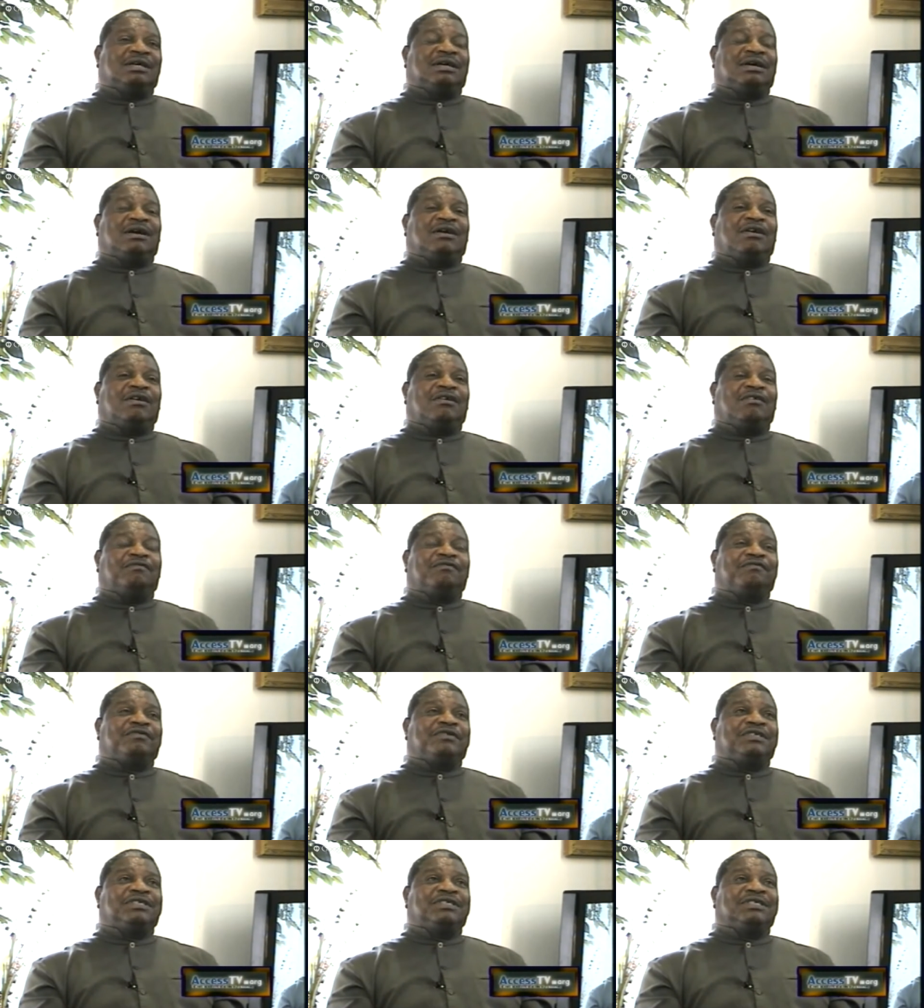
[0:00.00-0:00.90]
of
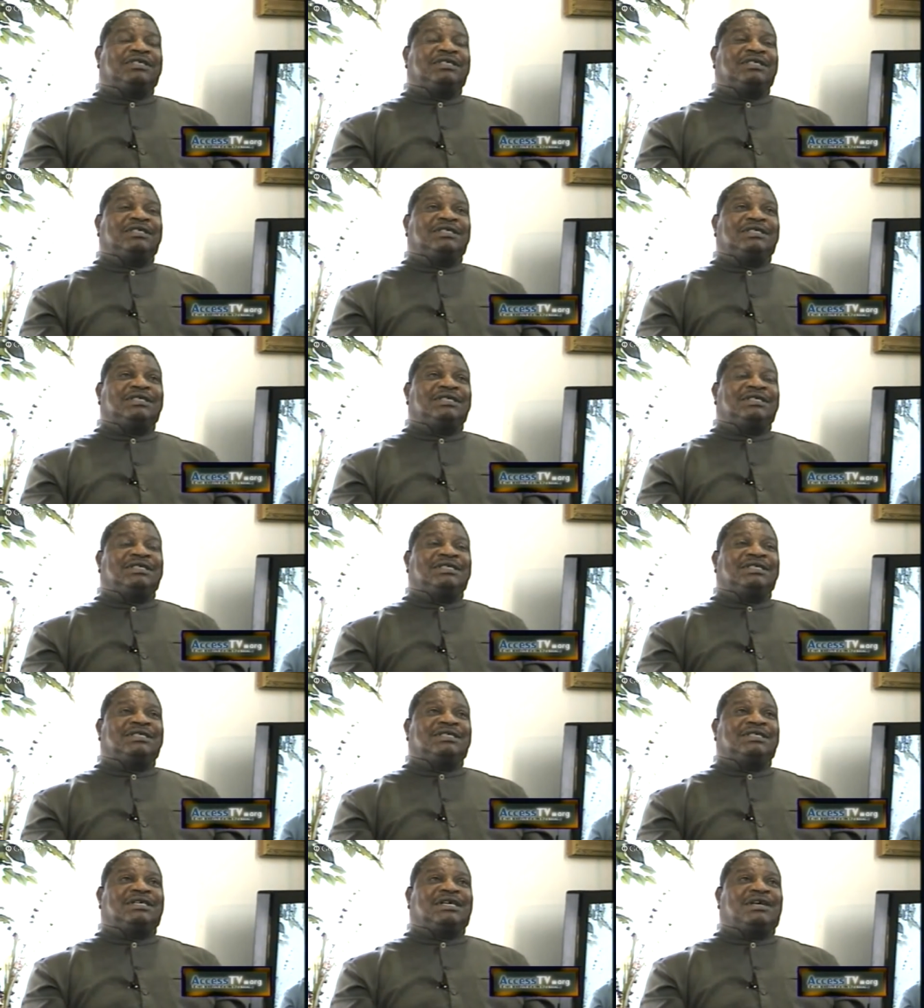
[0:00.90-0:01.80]
the
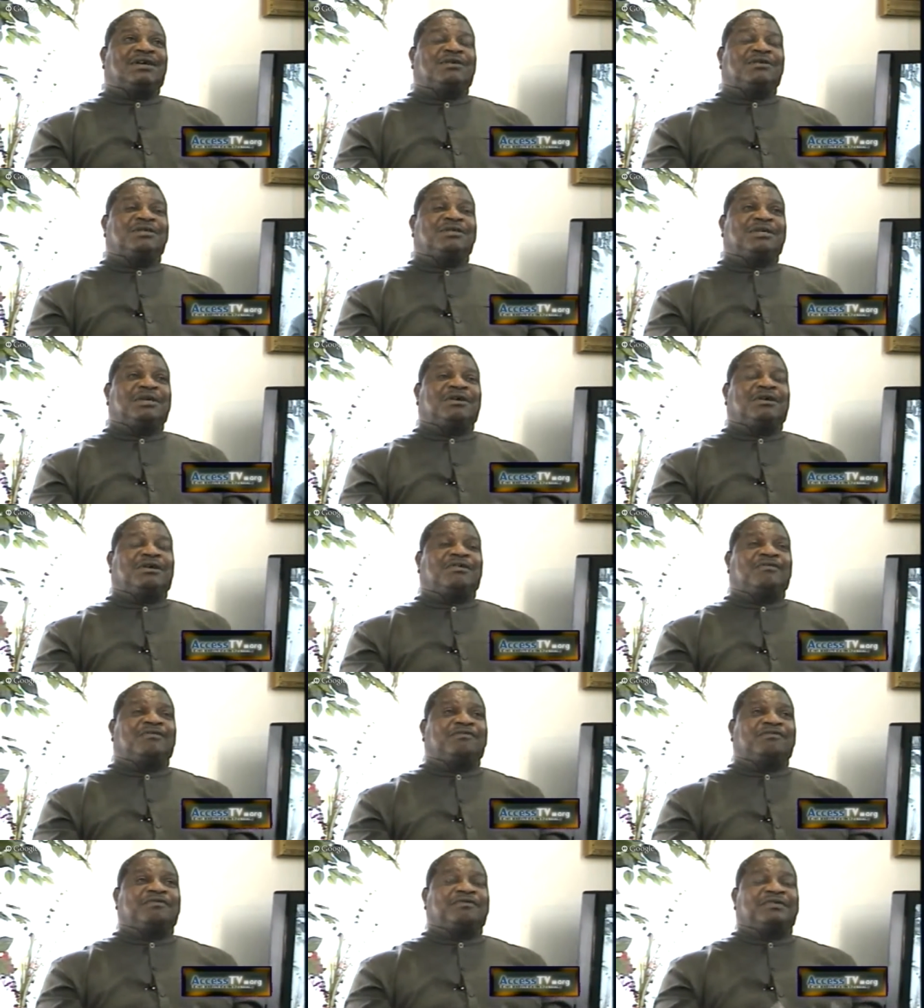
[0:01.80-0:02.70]
out of
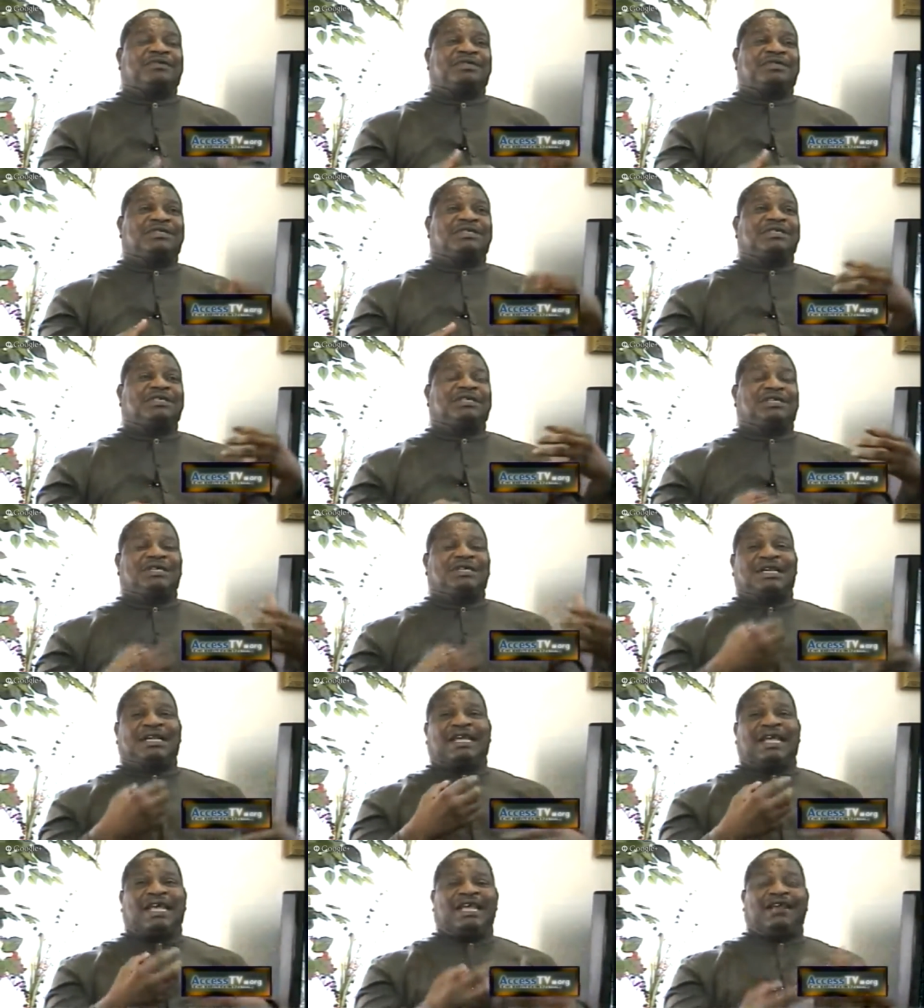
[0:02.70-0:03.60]
you know the
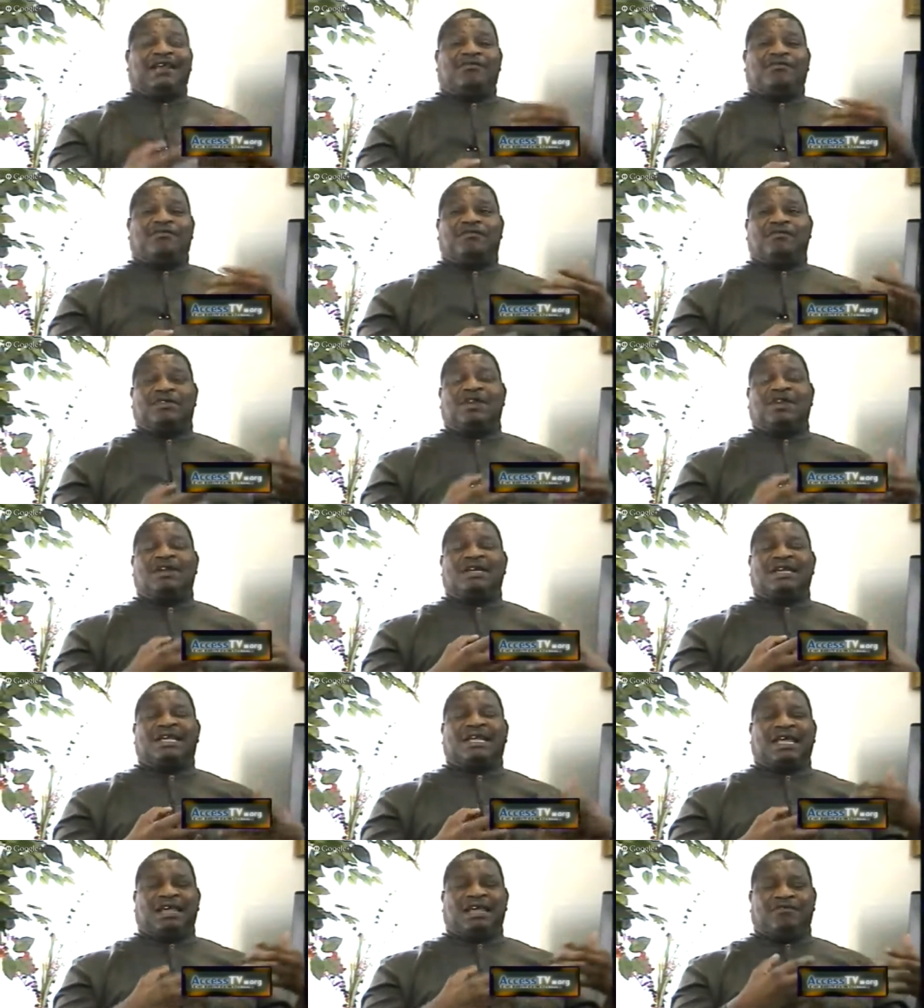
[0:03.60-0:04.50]
cane not the
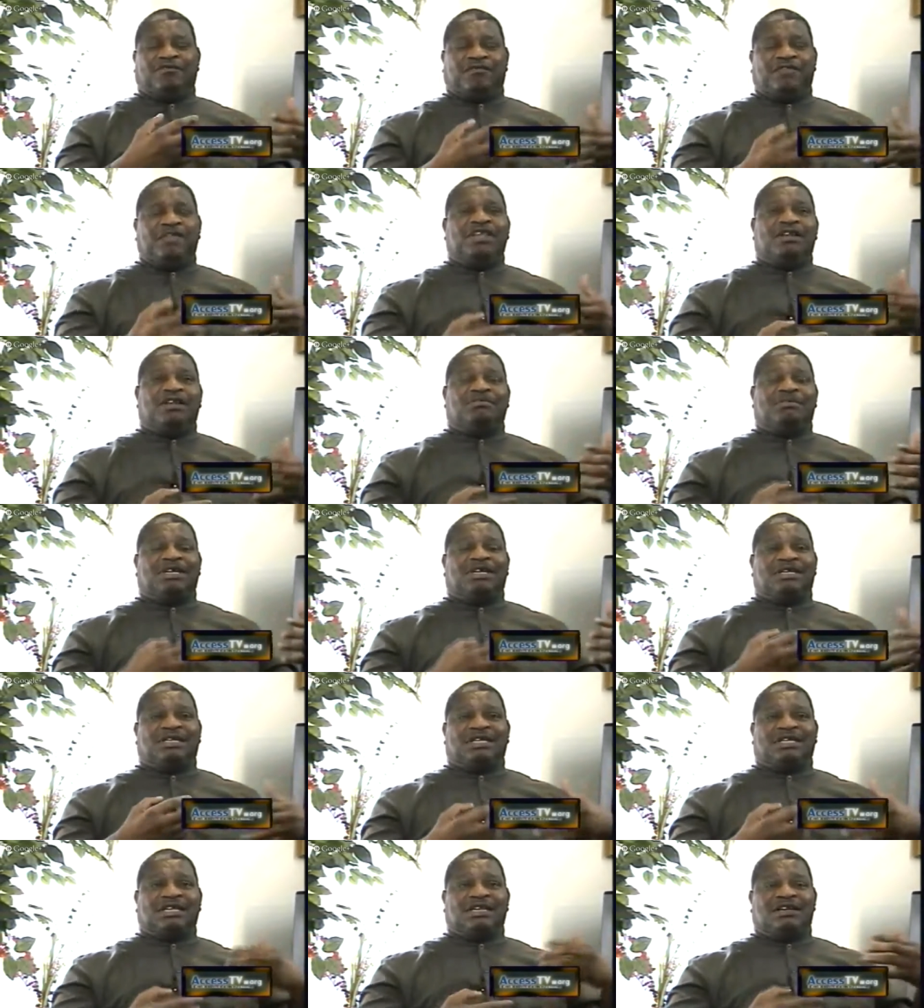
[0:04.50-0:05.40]
cane field but
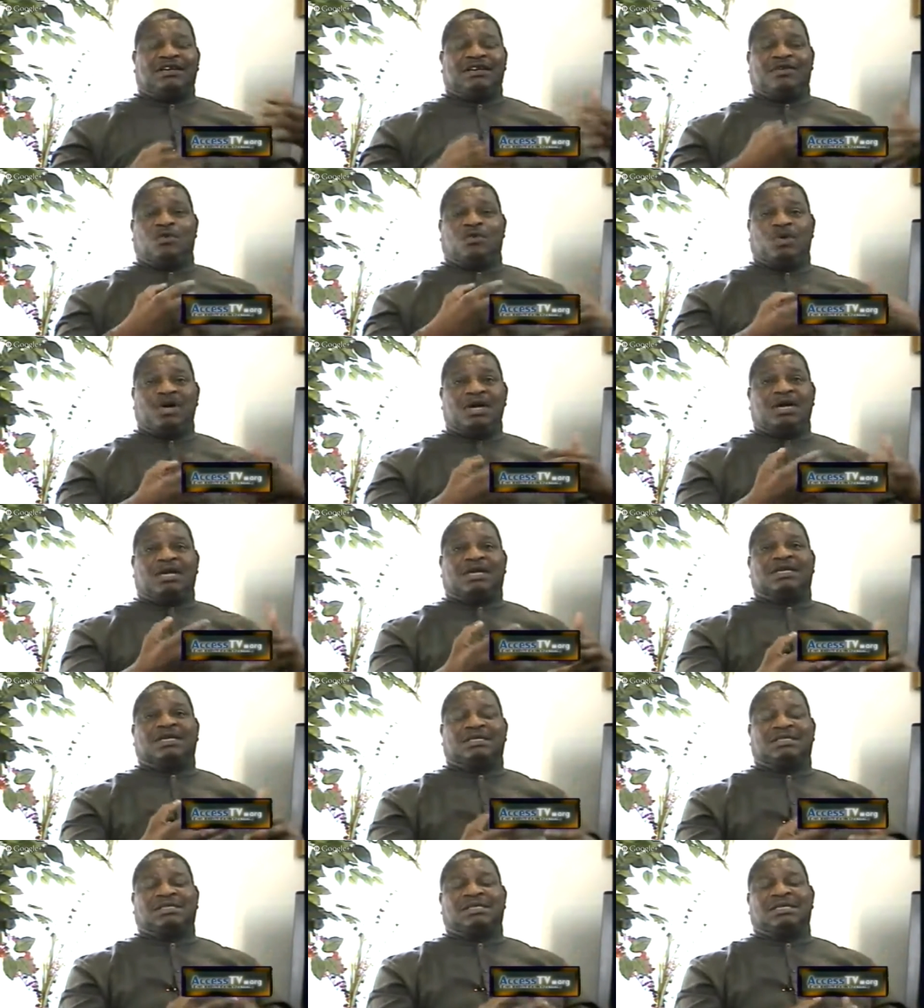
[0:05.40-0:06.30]
you know the
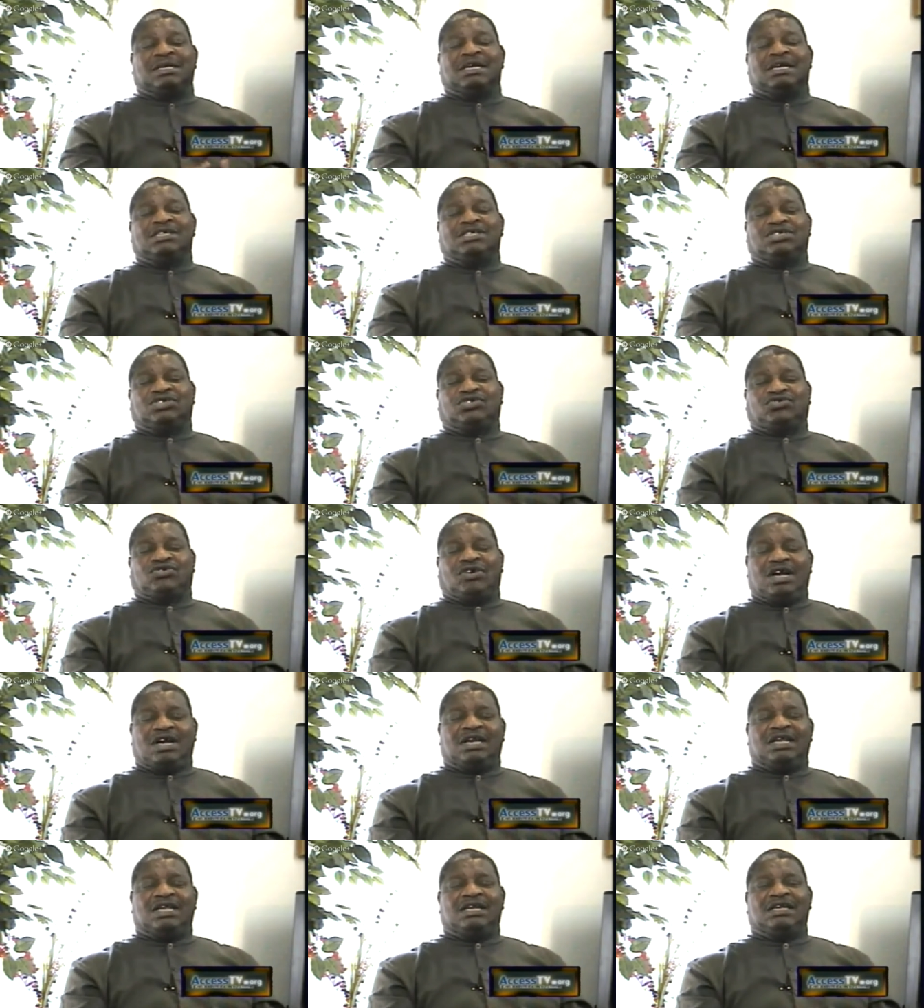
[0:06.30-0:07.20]
workers
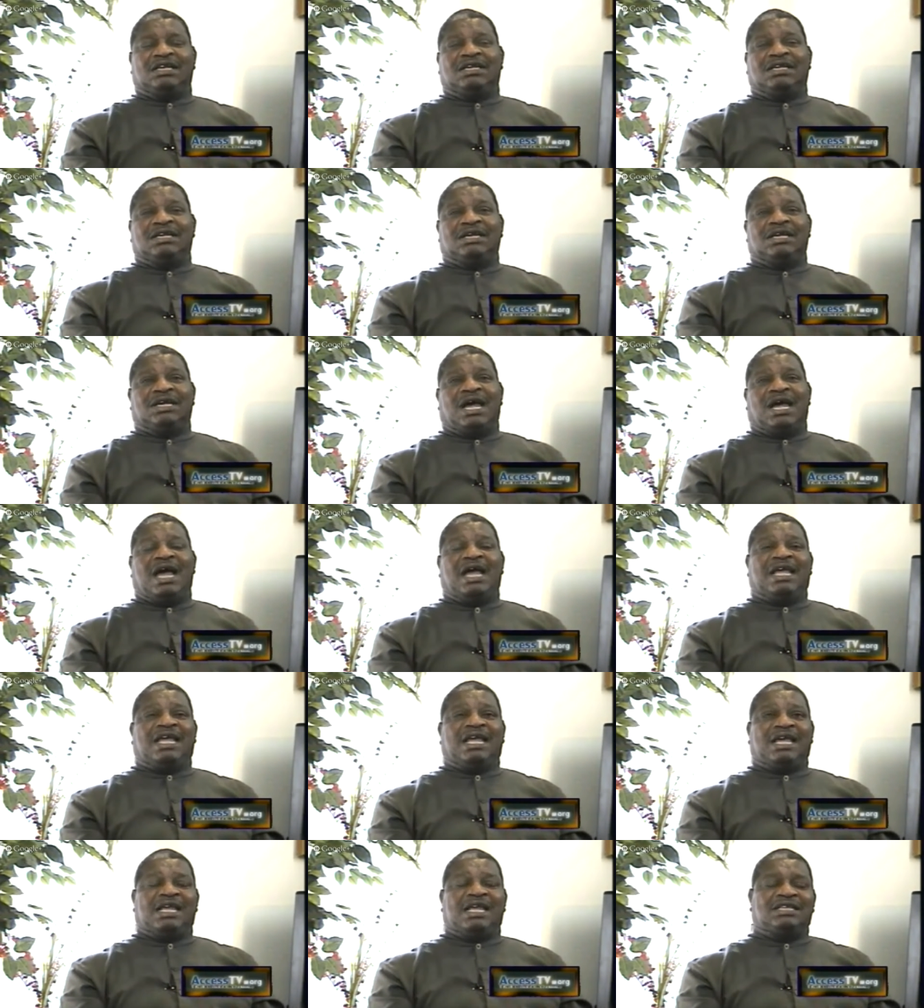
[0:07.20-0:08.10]
struggling
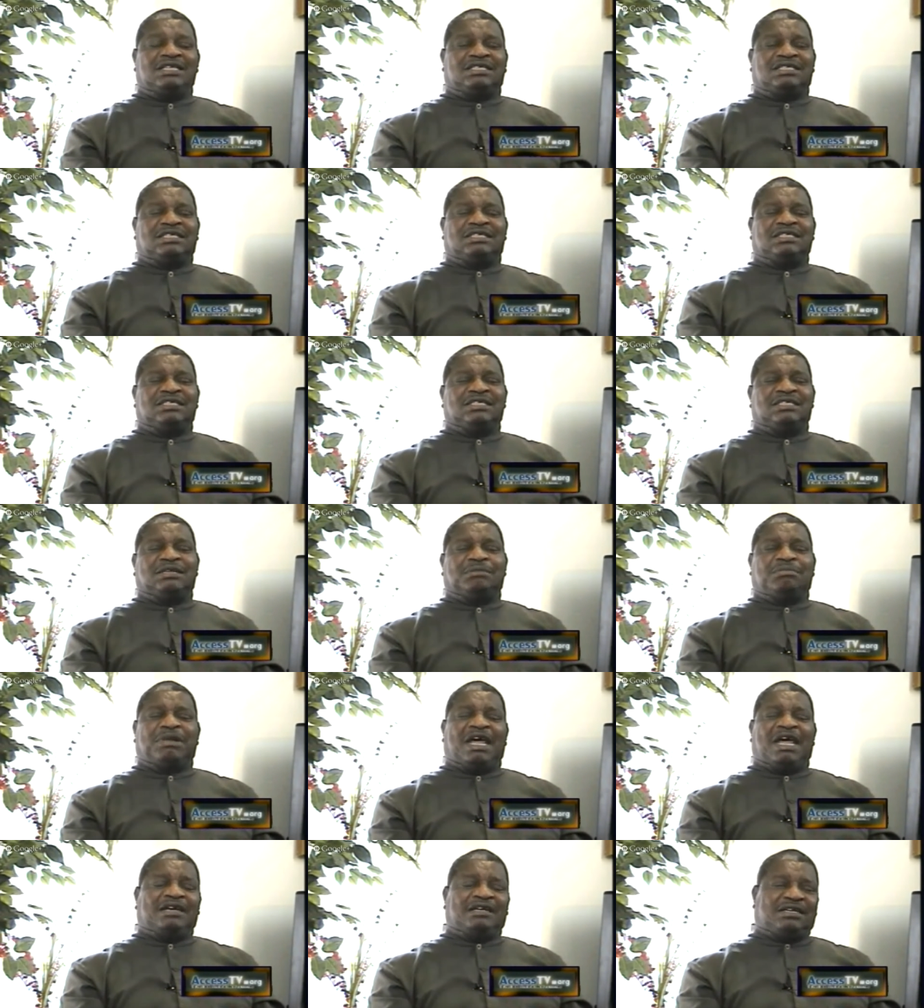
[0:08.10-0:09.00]
against the, the
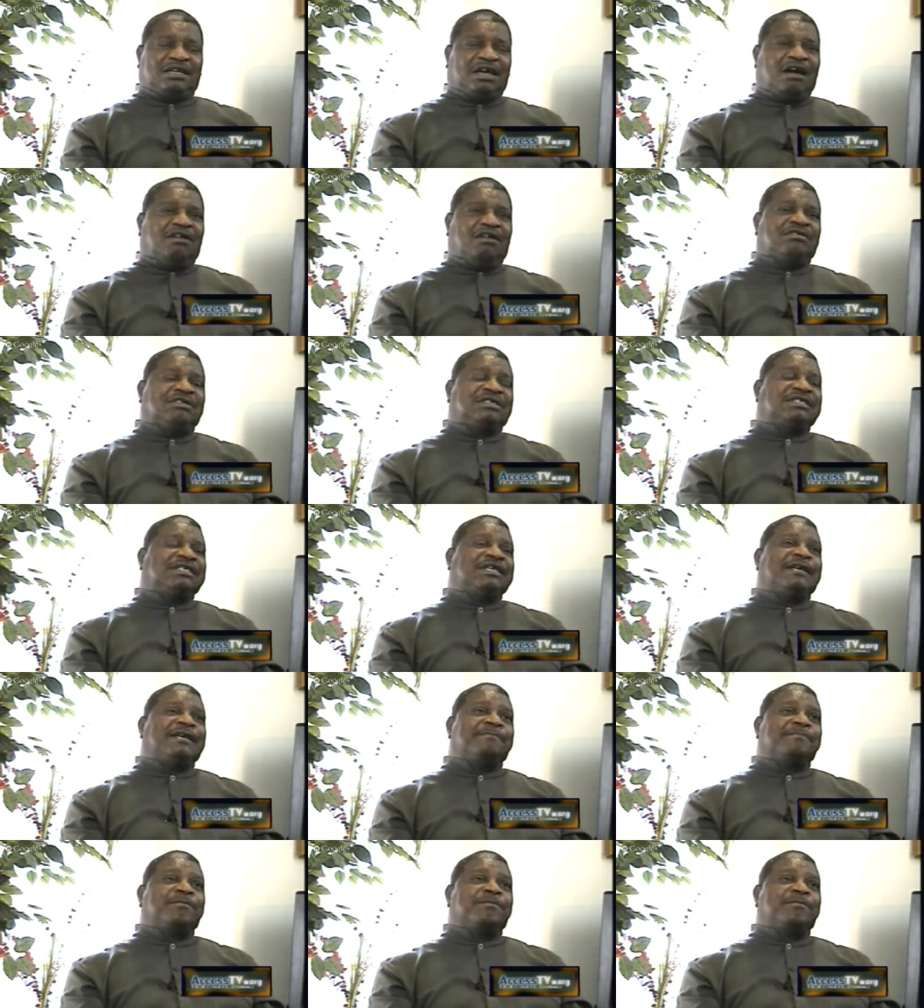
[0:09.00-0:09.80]
plantocracy.